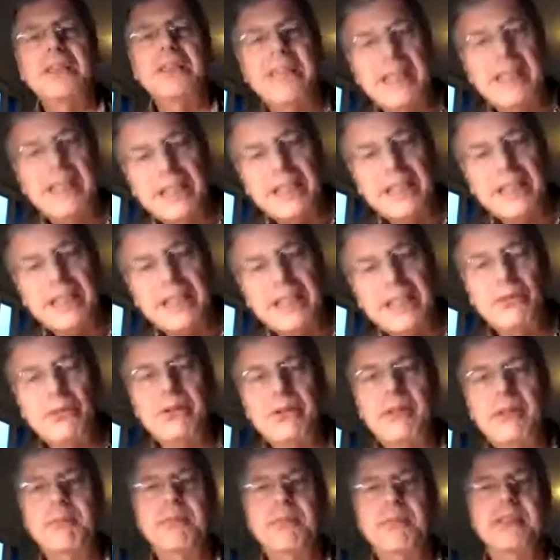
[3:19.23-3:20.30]
dengue
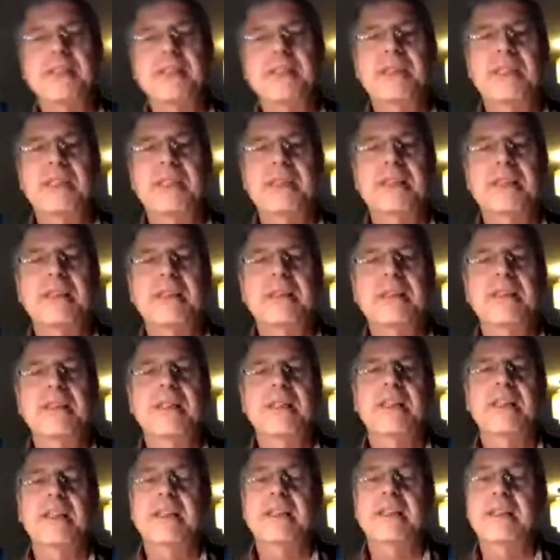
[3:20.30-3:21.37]
to some
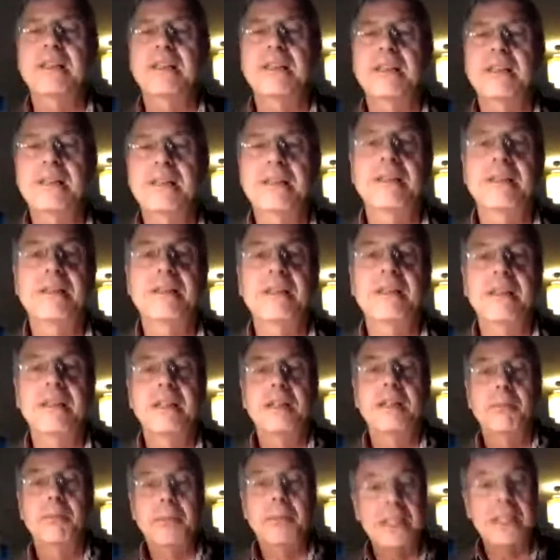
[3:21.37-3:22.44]
extent, and
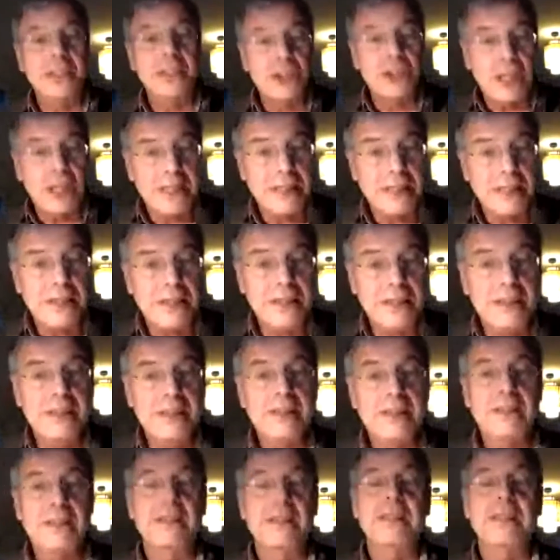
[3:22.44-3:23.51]

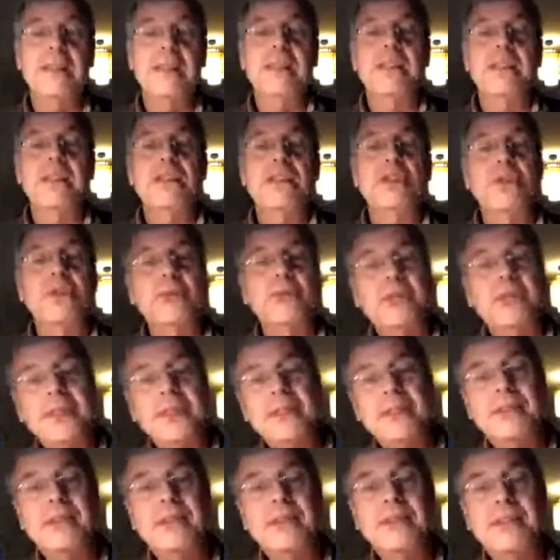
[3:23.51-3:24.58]
meningitis. So that
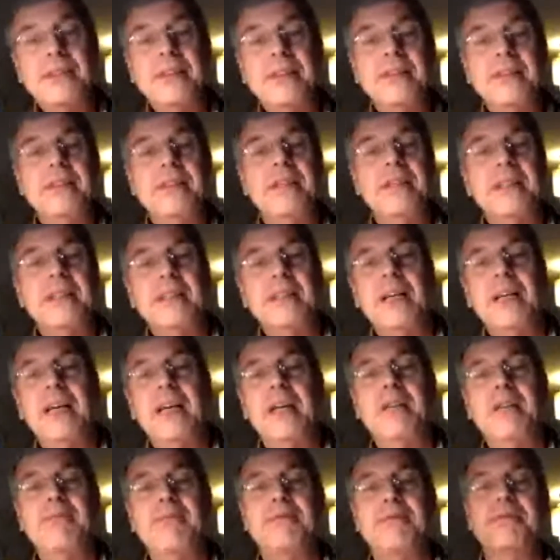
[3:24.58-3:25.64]
have
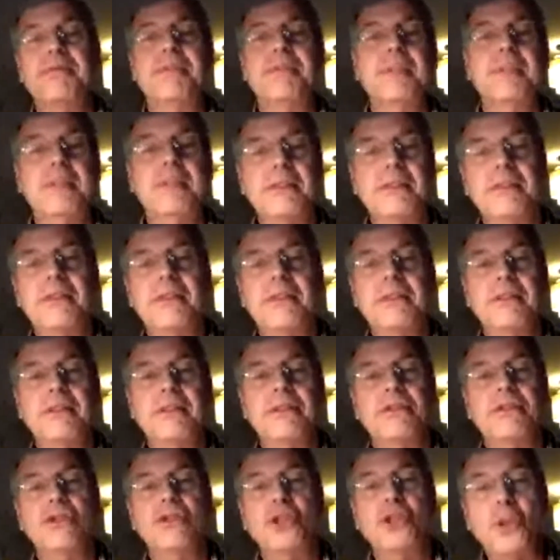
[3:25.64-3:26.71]
shown
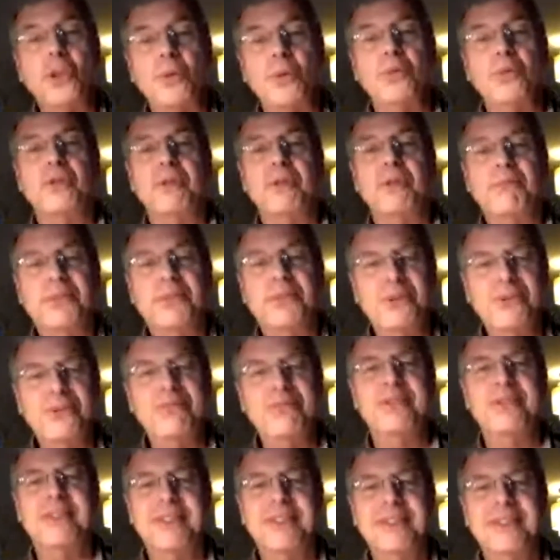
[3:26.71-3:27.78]
and proven, if you
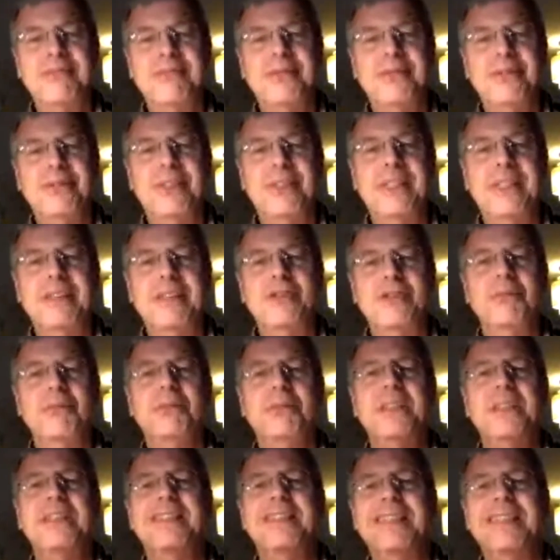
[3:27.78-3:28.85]
like, to be
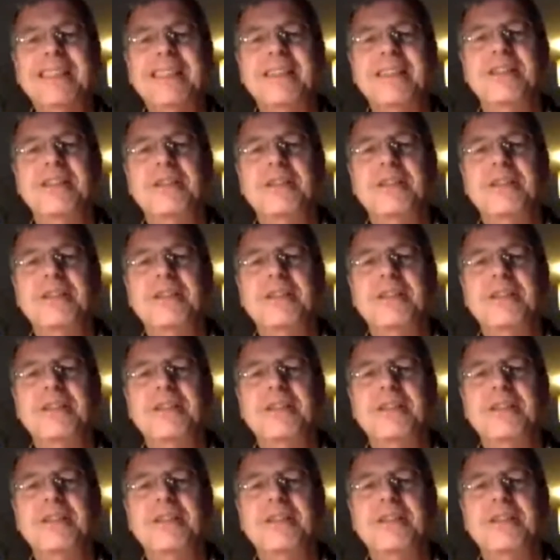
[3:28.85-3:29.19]
sensitive